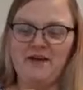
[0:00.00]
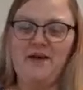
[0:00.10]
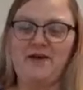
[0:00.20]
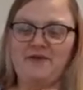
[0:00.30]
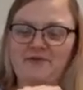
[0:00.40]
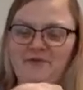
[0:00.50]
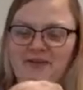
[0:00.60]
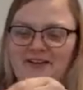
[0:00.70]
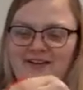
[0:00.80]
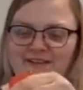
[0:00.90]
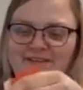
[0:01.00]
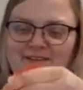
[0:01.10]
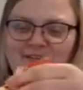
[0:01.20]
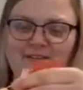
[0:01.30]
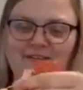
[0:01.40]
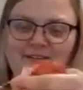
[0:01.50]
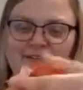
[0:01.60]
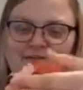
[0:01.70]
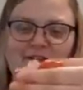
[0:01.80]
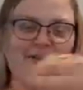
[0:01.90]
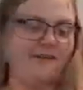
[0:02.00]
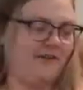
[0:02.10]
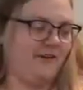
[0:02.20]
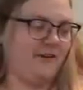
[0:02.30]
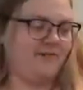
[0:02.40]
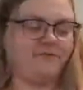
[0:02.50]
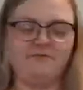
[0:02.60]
Oh, man. This is funny. Okay.